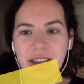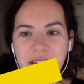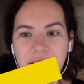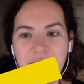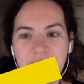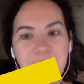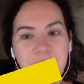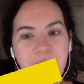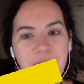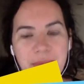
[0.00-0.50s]

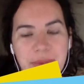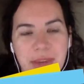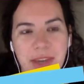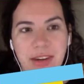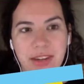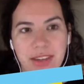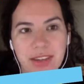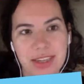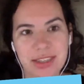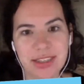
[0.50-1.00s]
I'm
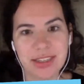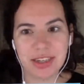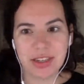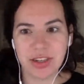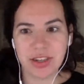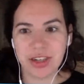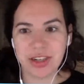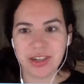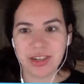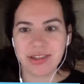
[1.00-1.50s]
Caroline
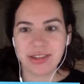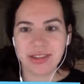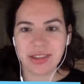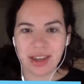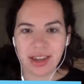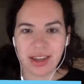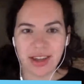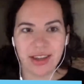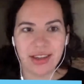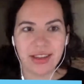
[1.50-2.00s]

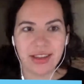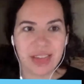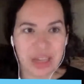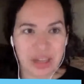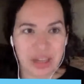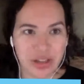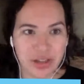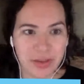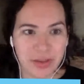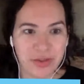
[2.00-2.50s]
Sinders.
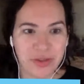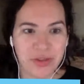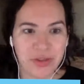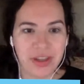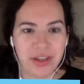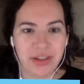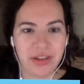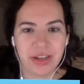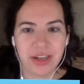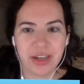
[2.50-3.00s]
Thank you so much for
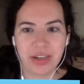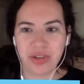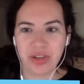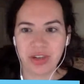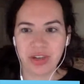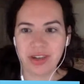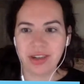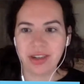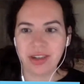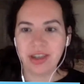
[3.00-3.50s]
the
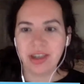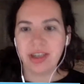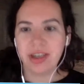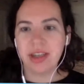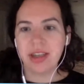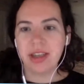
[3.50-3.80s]
introduction.